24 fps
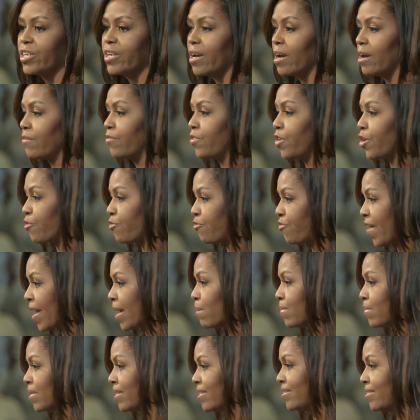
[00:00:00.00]
of their
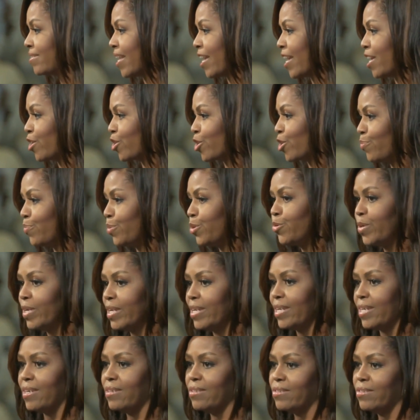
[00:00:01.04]
families and
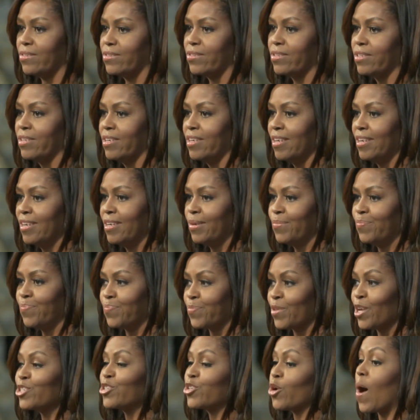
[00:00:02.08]
communities.
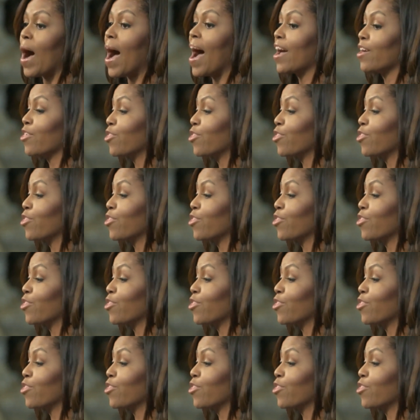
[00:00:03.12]
So I